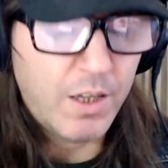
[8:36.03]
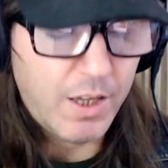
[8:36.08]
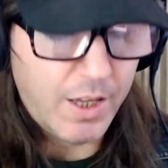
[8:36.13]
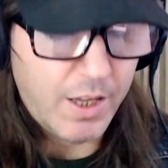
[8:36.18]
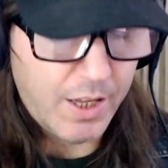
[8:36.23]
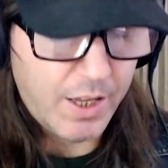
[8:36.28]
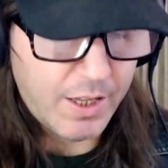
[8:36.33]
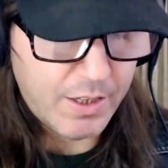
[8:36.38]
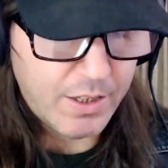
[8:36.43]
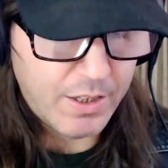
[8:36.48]

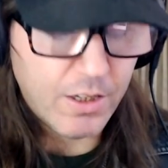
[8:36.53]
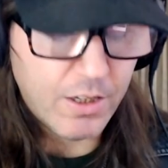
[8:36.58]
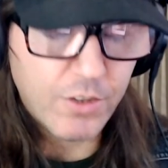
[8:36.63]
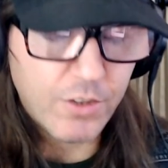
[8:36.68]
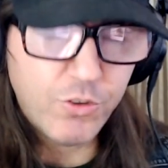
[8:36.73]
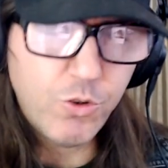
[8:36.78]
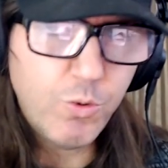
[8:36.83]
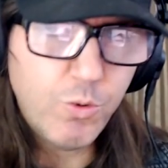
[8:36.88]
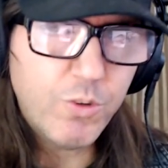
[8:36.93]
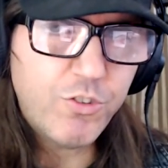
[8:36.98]
and
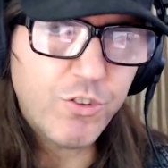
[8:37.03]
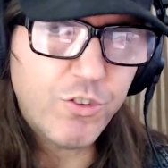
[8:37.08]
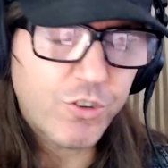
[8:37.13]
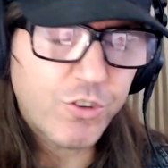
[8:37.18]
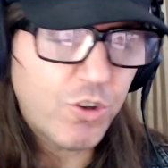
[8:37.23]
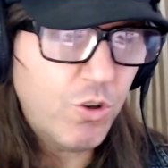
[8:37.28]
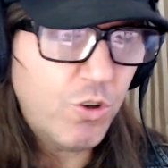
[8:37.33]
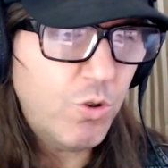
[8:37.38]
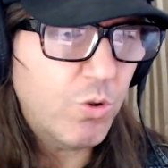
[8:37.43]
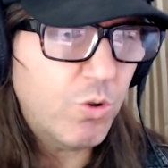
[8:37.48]
do as you're
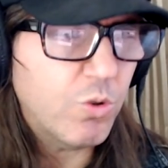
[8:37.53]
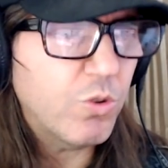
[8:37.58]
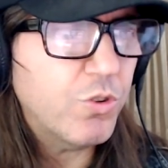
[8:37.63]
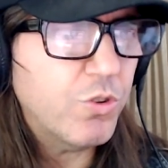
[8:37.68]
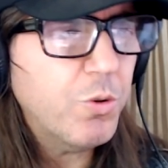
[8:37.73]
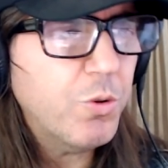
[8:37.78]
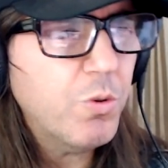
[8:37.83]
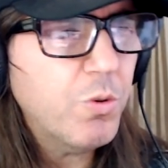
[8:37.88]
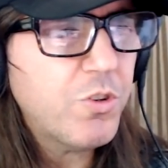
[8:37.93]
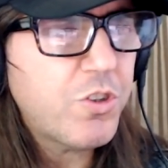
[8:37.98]
told,
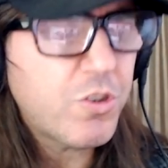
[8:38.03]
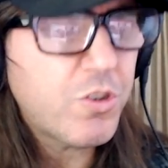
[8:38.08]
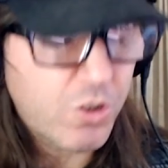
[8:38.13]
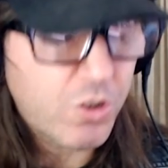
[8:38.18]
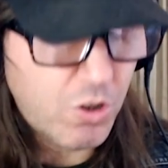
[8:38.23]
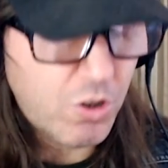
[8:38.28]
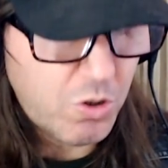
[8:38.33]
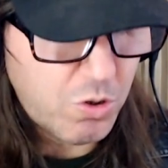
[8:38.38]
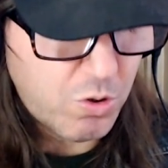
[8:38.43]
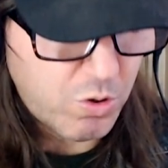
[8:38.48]
do as you're
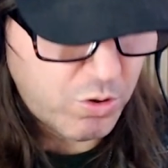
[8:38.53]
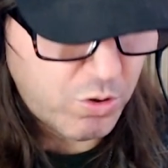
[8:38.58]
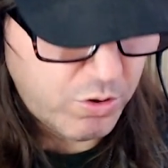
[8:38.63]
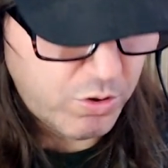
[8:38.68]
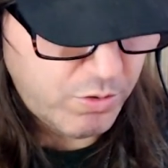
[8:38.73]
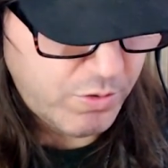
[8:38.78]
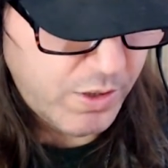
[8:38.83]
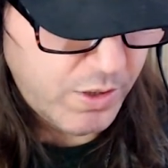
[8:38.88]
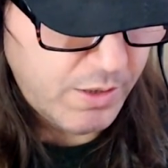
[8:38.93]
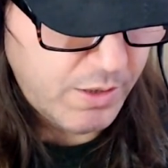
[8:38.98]
told.
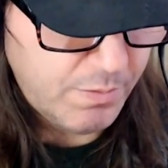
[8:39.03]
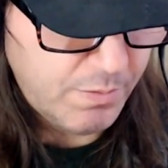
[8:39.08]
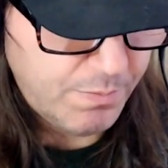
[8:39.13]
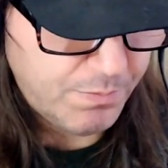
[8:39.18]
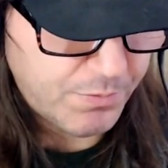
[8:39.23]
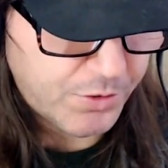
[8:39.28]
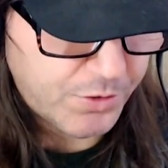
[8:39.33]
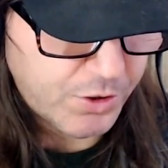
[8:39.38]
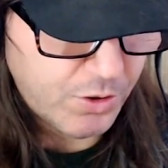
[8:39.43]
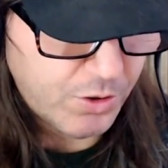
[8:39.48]
Right?
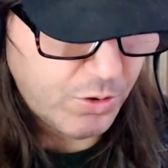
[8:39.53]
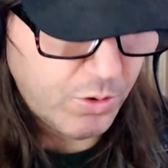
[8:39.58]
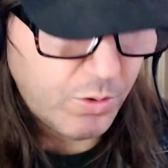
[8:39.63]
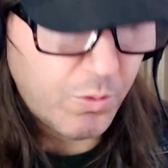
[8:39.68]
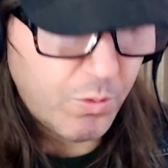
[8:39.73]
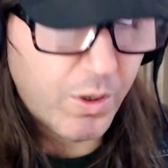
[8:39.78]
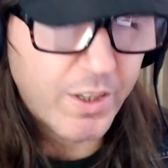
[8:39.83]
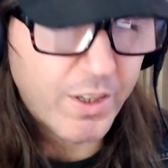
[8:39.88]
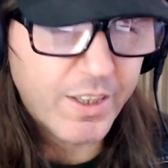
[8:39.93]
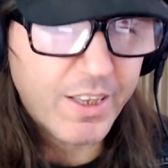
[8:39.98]
So I
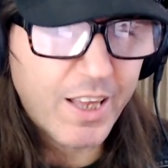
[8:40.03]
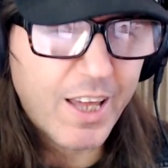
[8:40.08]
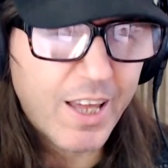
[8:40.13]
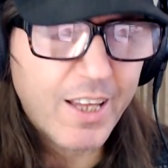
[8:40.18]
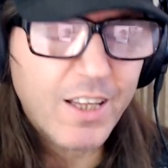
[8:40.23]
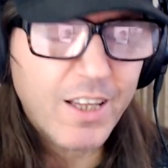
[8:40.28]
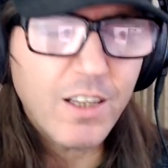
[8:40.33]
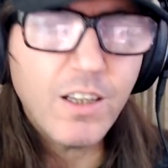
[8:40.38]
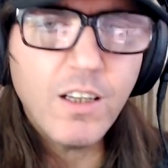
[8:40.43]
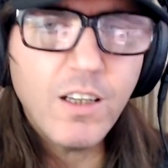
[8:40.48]
want to
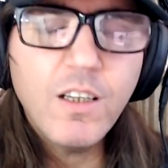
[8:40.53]
thank...